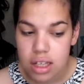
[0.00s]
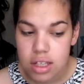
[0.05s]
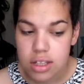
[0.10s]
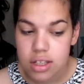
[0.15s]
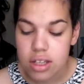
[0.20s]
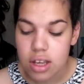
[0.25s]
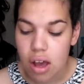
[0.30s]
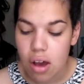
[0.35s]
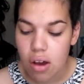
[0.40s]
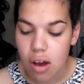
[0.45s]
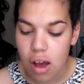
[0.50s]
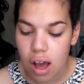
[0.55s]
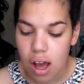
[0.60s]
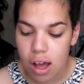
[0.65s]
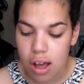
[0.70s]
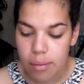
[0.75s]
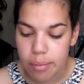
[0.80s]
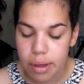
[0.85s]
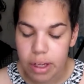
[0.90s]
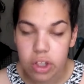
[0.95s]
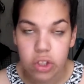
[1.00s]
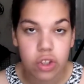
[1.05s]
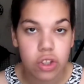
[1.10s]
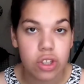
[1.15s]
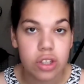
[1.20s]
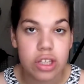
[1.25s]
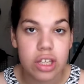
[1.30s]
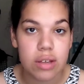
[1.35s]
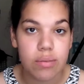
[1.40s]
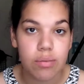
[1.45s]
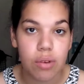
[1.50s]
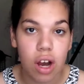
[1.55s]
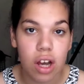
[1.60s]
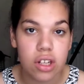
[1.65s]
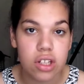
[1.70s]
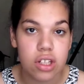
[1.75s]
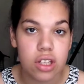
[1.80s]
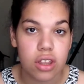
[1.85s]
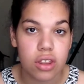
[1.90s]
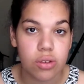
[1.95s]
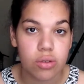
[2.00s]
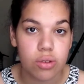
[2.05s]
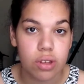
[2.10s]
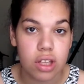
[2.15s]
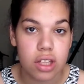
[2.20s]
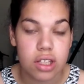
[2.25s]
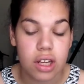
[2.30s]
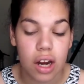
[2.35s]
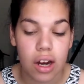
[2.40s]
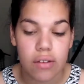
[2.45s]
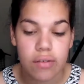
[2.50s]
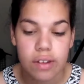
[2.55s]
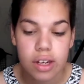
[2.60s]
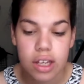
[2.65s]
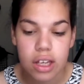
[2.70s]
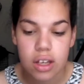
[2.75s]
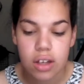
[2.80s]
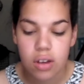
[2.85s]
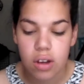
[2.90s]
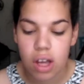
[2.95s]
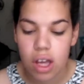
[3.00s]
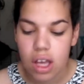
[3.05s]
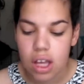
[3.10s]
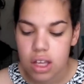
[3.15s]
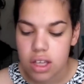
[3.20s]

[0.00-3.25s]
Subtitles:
So make sure you keep watching through the entire video.